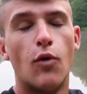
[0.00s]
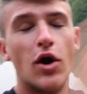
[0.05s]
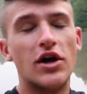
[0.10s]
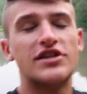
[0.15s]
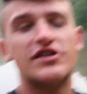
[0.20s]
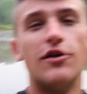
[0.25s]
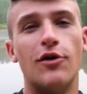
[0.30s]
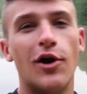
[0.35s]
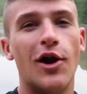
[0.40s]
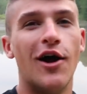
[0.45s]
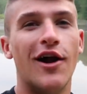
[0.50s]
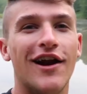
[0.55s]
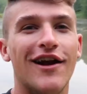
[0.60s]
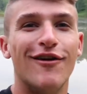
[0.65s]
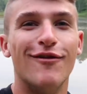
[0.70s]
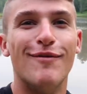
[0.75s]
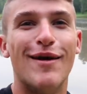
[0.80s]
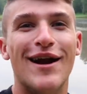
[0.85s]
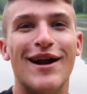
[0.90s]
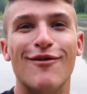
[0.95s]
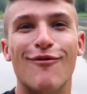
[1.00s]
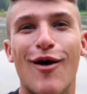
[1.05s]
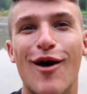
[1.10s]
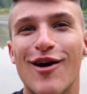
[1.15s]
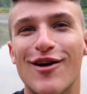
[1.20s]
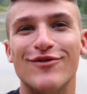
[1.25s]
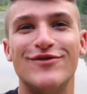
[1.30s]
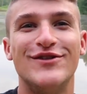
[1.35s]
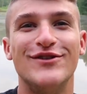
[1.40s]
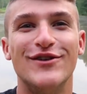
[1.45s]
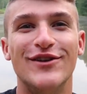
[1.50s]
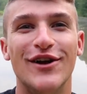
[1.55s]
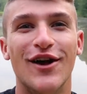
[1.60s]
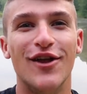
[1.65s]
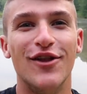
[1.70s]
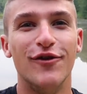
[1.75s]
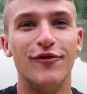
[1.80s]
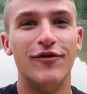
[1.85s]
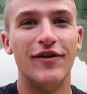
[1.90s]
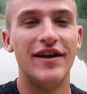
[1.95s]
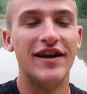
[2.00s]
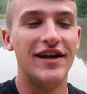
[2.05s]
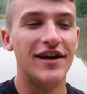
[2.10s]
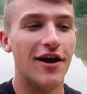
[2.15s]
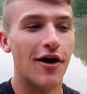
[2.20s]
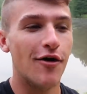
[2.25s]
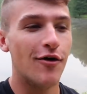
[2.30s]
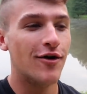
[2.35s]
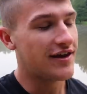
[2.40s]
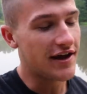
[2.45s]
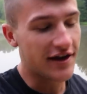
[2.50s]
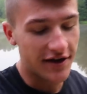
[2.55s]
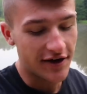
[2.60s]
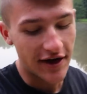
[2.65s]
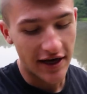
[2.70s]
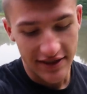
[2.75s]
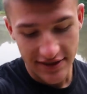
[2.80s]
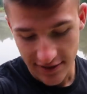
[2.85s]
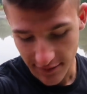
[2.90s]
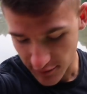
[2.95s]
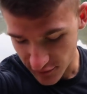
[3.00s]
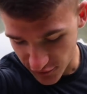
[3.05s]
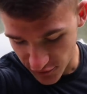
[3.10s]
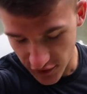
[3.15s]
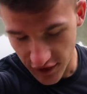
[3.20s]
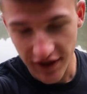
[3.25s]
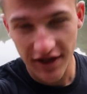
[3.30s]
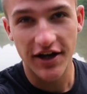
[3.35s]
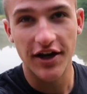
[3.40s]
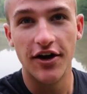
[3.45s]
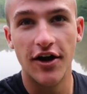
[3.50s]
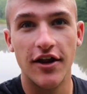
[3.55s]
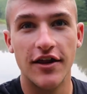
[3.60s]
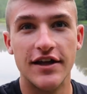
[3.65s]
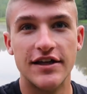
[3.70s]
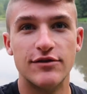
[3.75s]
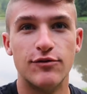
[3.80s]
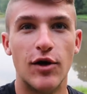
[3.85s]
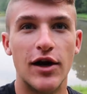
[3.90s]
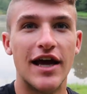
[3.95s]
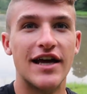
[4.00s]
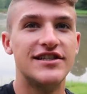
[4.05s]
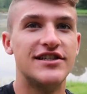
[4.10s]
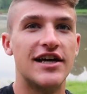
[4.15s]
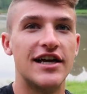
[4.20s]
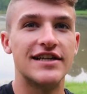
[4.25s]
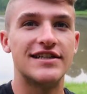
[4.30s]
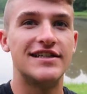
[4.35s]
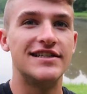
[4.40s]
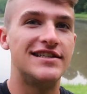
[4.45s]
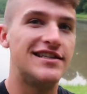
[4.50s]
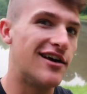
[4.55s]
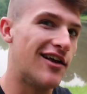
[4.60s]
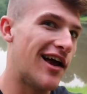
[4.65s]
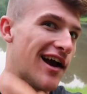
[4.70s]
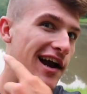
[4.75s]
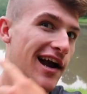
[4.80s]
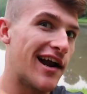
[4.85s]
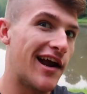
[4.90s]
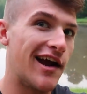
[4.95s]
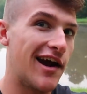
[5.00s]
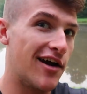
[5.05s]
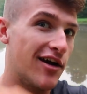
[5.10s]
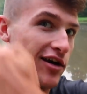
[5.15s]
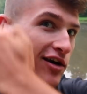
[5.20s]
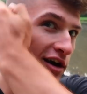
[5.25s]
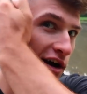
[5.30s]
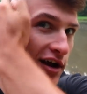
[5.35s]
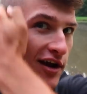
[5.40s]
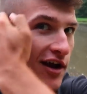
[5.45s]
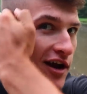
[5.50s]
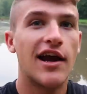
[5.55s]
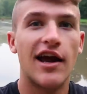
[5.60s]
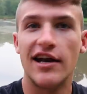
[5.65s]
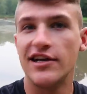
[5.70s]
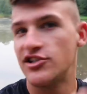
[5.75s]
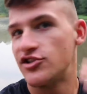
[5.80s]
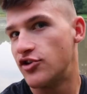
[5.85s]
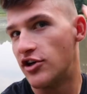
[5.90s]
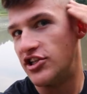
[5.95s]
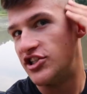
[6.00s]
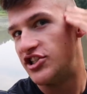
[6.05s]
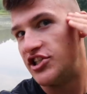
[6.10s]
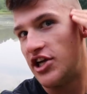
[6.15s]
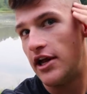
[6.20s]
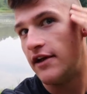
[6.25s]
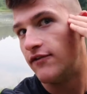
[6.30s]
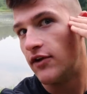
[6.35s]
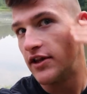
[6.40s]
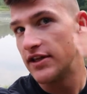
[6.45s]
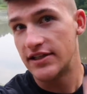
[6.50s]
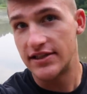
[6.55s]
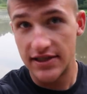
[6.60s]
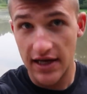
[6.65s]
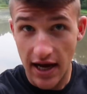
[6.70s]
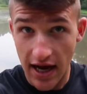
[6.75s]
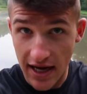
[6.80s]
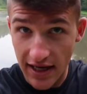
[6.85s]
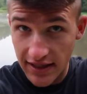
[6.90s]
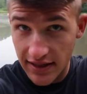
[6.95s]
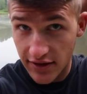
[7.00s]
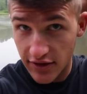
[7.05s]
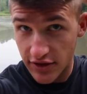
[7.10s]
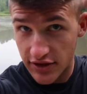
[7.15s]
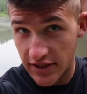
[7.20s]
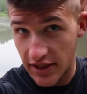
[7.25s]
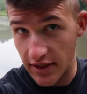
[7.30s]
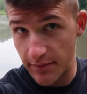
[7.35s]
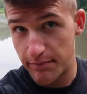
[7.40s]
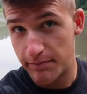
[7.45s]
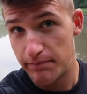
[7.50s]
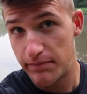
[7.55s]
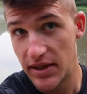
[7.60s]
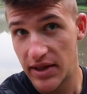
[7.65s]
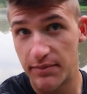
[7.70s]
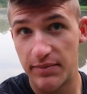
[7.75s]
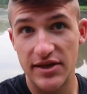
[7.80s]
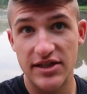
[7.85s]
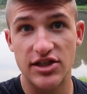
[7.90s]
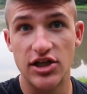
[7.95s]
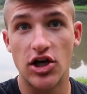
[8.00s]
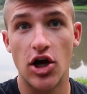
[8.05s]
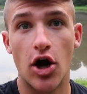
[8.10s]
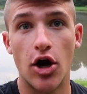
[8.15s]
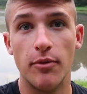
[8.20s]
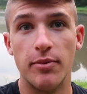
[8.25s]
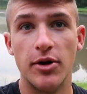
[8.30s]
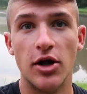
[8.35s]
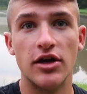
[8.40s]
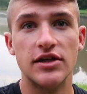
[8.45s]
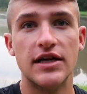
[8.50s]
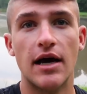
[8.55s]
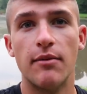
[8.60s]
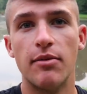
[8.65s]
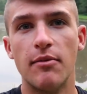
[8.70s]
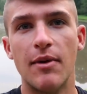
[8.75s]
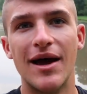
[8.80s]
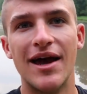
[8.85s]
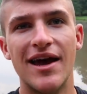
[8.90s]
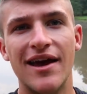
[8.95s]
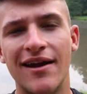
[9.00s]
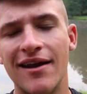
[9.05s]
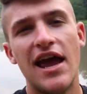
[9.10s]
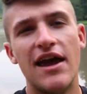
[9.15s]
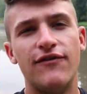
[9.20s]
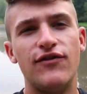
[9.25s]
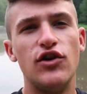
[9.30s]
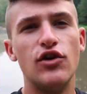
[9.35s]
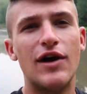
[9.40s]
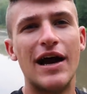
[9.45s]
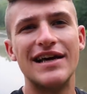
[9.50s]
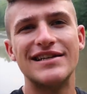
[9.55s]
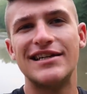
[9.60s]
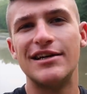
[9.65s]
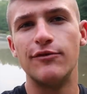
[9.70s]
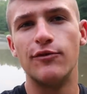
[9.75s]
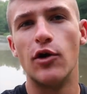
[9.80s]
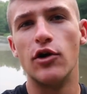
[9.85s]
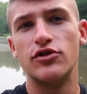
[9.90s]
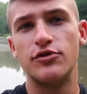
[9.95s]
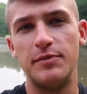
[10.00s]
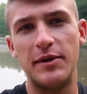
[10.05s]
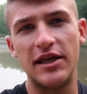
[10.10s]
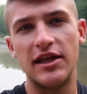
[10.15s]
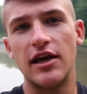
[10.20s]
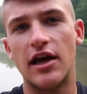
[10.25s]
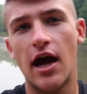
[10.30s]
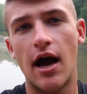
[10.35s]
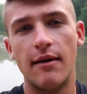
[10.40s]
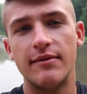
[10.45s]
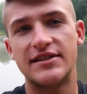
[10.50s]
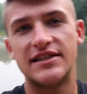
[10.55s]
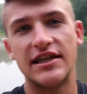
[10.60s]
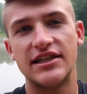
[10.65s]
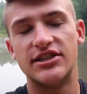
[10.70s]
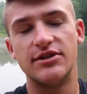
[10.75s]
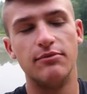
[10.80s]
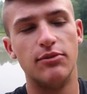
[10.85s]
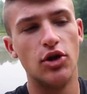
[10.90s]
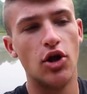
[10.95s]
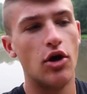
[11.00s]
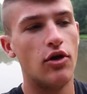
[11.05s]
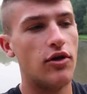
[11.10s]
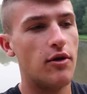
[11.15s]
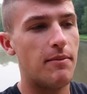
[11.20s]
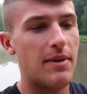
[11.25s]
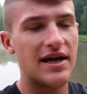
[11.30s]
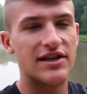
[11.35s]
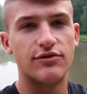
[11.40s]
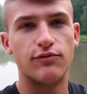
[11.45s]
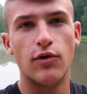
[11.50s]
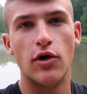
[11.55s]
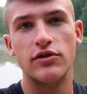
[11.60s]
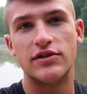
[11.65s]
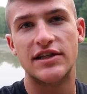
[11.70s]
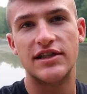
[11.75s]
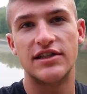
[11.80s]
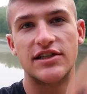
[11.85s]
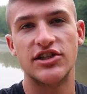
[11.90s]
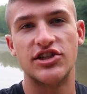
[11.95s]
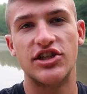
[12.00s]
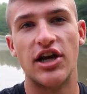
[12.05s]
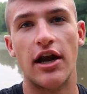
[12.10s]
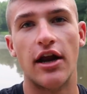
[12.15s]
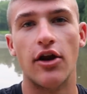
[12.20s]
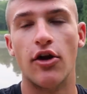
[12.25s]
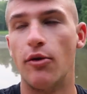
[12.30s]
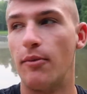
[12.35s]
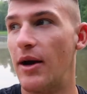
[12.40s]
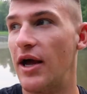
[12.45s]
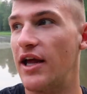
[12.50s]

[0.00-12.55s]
What's going on everybody? Welcome to another video. Thank you guys so much for clicking on this one. As you guys can tell, I got a haircut. Got it straight shaved on the side and looks like a big piece of carpet on top of my head. If you guys can roast me in the comment section below, the best roast gets a shout out on